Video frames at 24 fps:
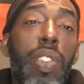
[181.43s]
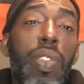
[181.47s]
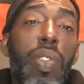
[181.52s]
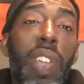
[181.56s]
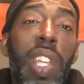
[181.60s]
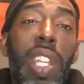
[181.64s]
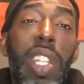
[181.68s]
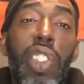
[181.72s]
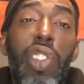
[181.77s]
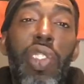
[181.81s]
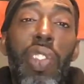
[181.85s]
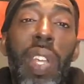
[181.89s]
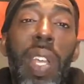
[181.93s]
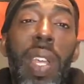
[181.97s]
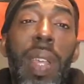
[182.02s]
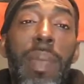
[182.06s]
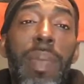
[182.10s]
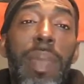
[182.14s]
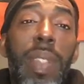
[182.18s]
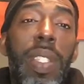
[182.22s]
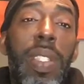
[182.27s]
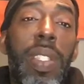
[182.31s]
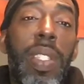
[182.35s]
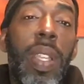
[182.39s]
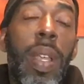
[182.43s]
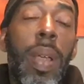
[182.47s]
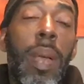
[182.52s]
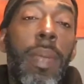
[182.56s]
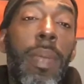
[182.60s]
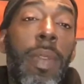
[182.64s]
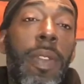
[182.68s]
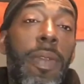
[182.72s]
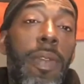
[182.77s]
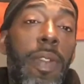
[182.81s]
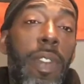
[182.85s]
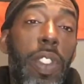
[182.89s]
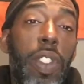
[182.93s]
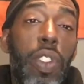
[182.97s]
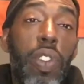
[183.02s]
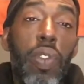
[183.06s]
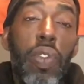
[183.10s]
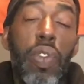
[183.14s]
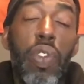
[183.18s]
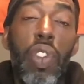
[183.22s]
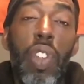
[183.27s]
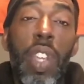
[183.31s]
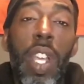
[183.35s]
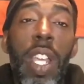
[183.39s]
great, trying to be something
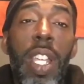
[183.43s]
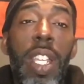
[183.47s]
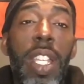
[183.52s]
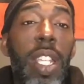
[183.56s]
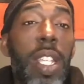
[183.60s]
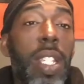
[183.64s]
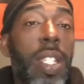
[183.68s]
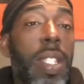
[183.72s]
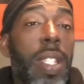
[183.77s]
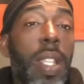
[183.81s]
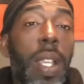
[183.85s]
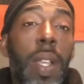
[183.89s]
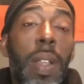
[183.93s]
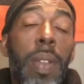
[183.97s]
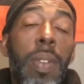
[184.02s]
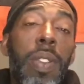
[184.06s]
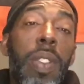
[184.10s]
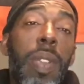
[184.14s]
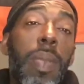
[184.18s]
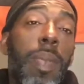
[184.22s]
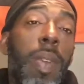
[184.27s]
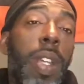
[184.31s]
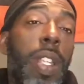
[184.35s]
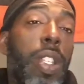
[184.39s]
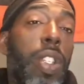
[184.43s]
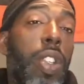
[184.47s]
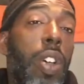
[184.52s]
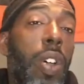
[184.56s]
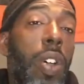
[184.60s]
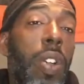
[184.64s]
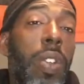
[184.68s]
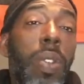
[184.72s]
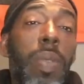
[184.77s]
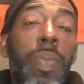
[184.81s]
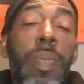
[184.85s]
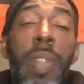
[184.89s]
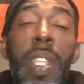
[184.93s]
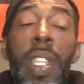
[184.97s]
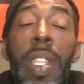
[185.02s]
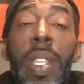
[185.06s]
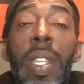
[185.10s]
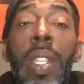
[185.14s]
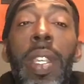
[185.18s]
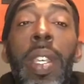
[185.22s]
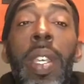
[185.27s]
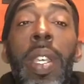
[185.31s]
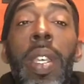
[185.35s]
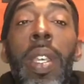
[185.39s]
official, trying to get something to my daughter,
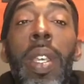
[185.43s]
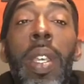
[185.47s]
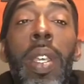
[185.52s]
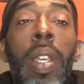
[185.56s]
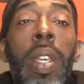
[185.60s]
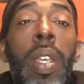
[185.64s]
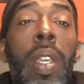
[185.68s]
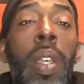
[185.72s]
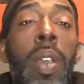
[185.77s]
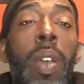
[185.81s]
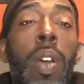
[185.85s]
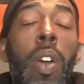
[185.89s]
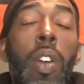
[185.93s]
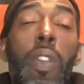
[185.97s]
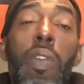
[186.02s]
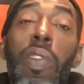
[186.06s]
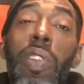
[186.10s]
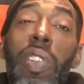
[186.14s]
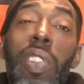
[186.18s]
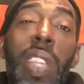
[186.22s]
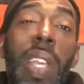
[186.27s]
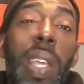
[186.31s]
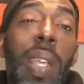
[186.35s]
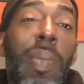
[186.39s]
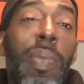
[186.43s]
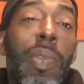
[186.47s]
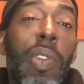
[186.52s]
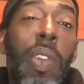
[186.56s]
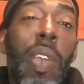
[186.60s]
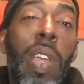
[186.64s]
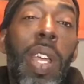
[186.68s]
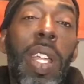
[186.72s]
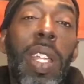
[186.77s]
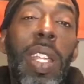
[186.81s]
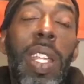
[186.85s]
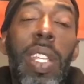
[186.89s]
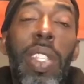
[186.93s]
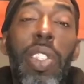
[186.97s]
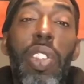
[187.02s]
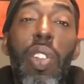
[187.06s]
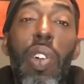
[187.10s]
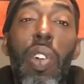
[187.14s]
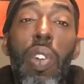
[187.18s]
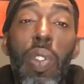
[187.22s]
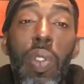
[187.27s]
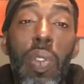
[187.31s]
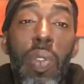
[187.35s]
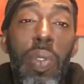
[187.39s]
man. Overtime Grind as
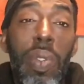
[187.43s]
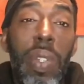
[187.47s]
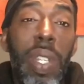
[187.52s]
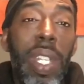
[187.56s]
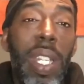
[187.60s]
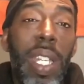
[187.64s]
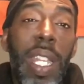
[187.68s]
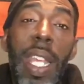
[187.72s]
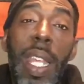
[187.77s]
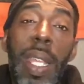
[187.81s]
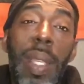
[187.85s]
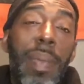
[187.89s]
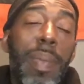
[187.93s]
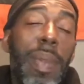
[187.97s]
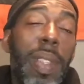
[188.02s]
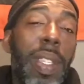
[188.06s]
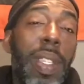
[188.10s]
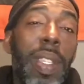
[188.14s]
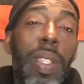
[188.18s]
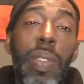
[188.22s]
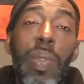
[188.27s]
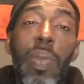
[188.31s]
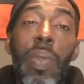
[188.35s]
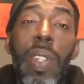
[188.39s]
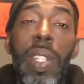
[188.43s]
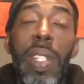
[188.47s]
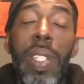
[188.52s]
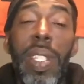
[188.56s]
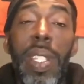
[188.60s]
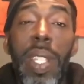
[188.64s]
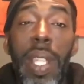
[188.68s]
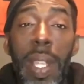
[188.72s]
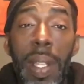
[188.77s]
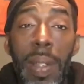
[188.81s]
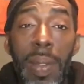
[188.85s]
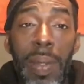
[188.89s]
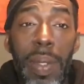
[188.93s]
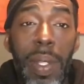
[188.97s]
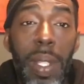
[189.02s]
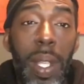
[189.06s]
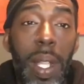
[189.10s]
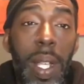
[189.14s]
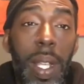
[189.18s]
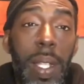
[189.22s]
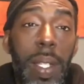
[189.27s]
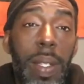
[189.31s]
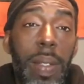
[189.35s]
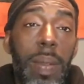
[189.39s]
a whole, the name is what it sounds
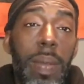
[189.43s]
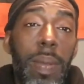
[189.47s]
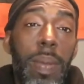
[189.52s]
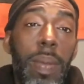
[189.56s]
like.